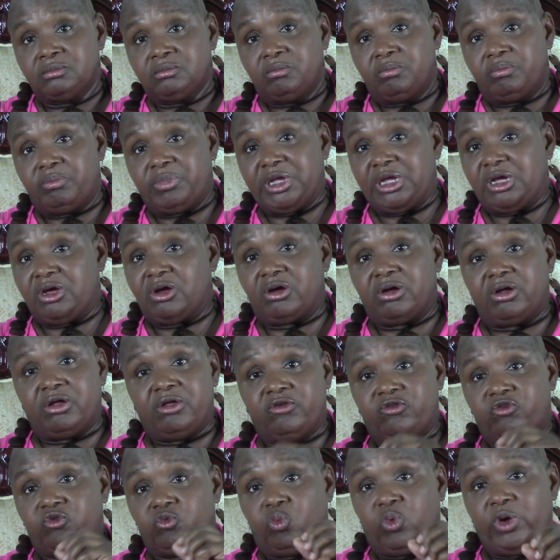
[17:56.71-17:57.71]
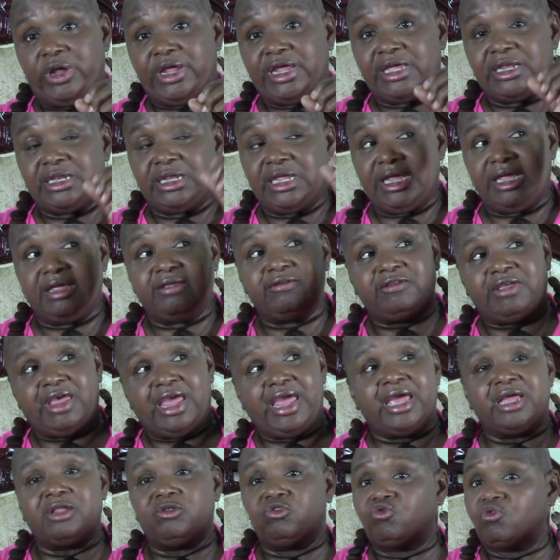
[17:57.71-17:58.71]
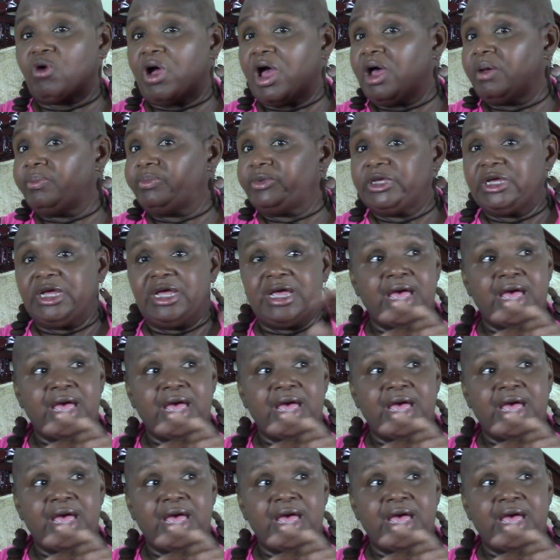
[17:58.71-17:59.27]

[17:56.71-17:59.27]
because when his head dropped,